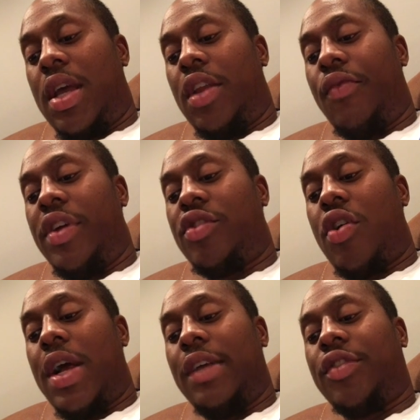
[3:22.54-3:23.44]
And it reads
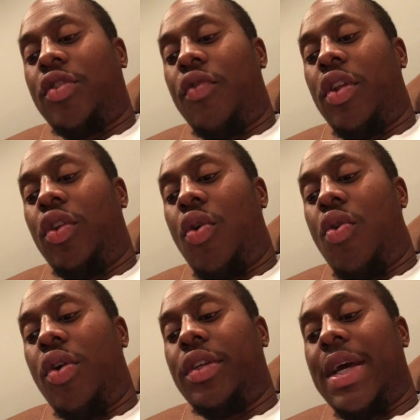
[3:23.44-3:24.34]
on, and so the
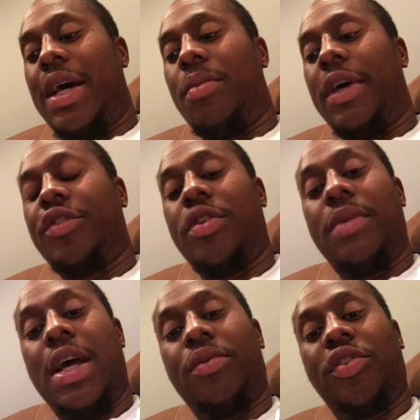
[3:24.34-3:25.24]
Lord, Yahweh Shem
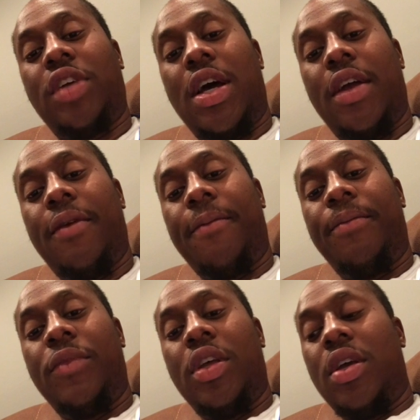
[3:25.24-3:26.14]
Yahweh Shai,
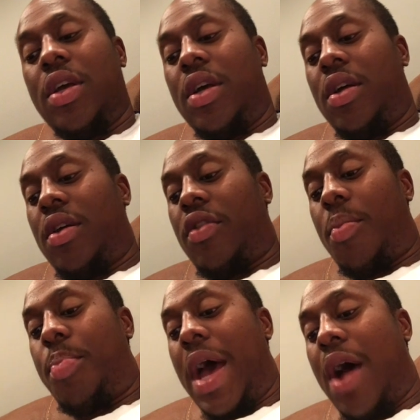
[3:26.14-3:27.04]
the
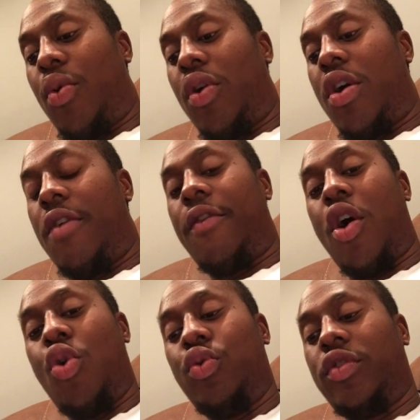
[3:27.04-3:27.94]
power of
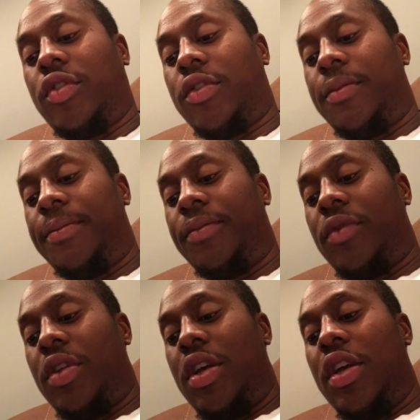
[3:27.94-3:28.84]
hosts,
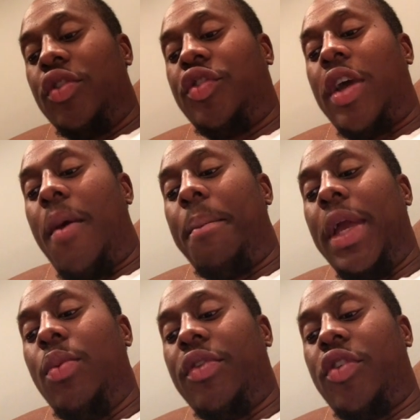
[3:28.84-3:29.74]
shall
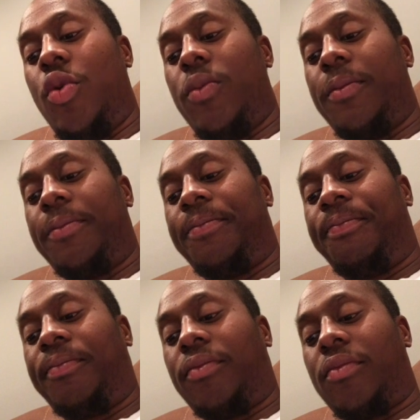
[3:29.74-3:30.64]
be with you,
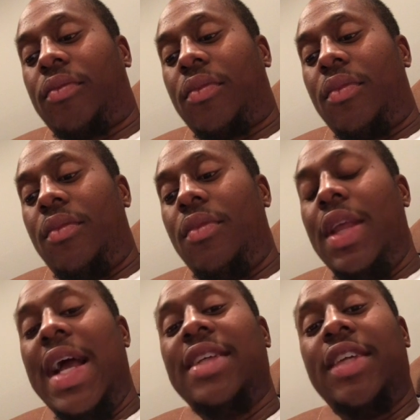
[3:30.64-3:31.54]

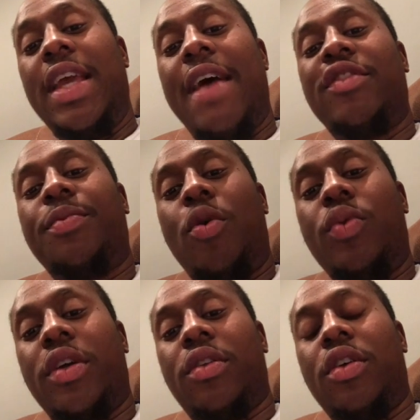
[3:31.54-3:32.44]
as ye have
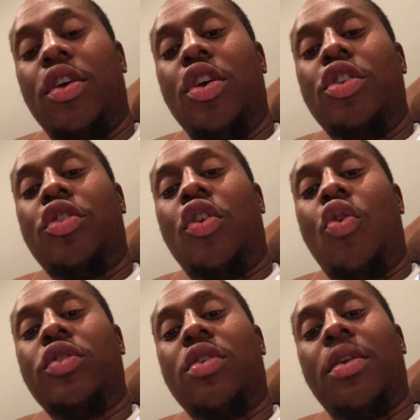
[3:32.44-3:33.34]
spoken. So
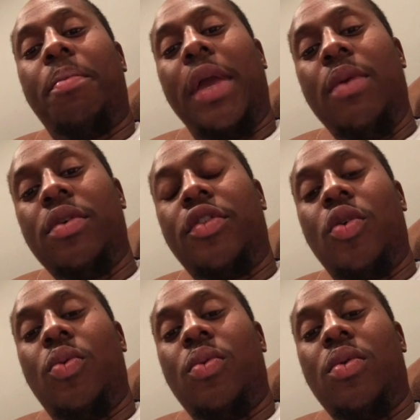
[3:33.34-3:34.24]
Lord's going to be with you.